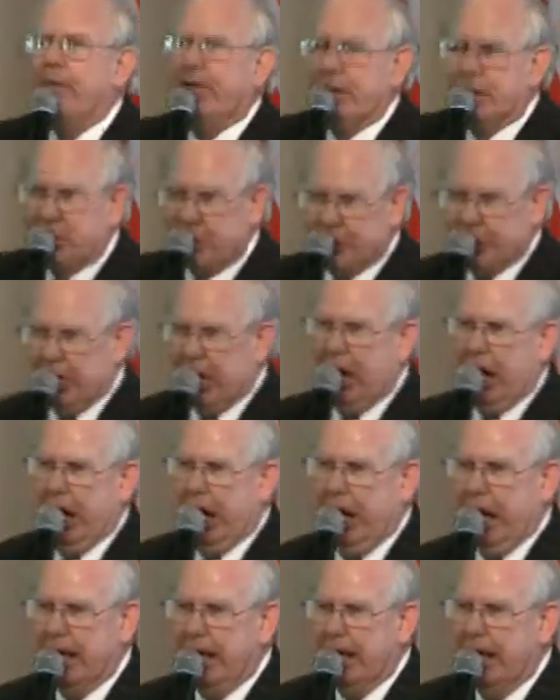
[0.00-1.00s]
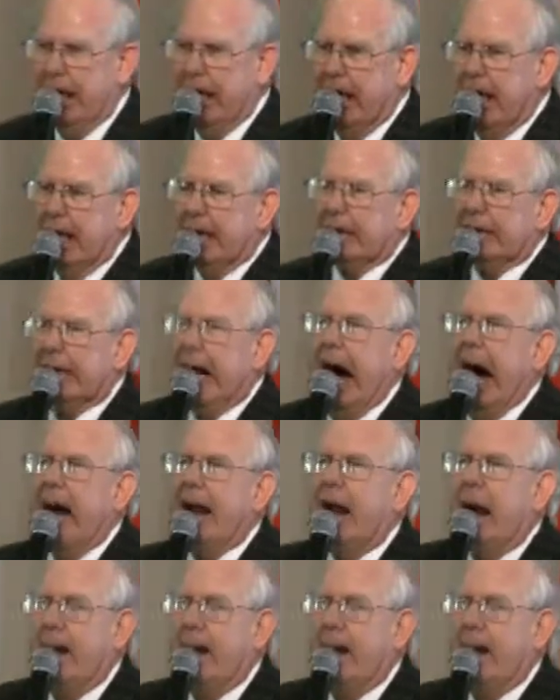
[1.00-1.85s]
the Son got